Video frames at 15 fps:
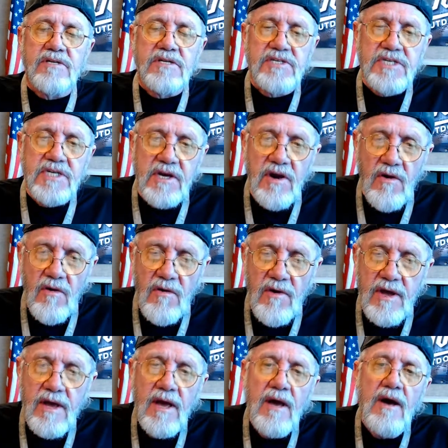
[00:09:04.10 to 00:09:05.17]

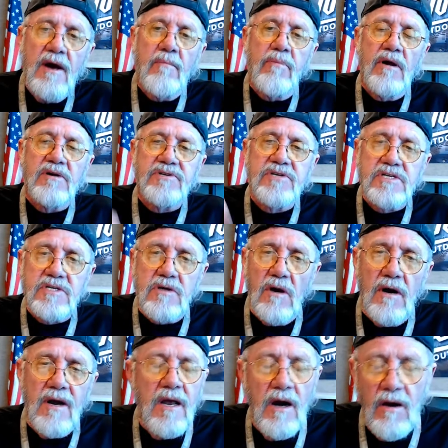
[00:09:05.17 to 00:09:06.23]
security, plus his,
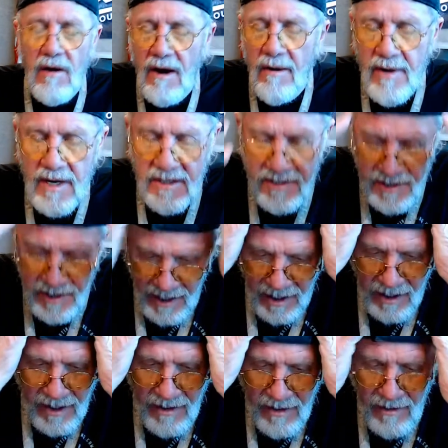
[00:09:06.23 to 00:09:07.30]
you know, I mean, it's
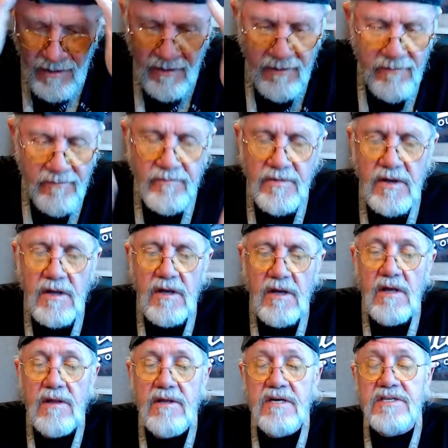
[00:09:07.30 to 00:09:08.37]
like,
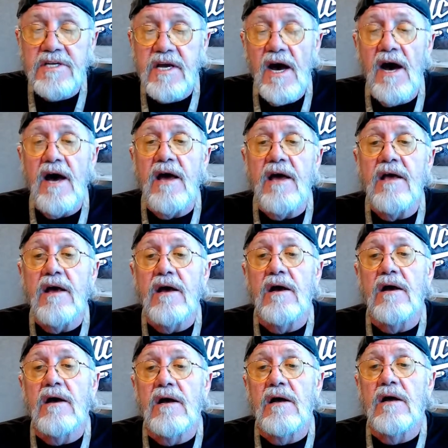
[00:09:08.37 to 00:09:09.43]
this guy
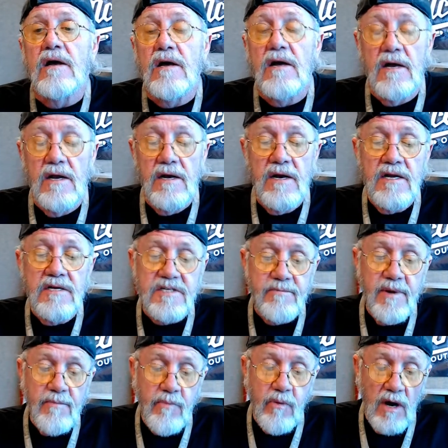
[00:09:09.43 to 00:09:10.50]
needs to
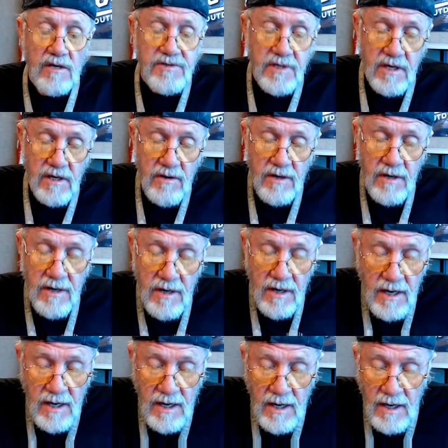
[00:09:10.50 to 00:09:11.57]
be prosecuted.
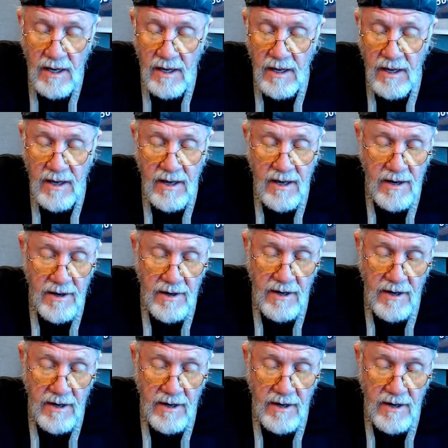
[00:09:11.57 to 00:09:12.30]
And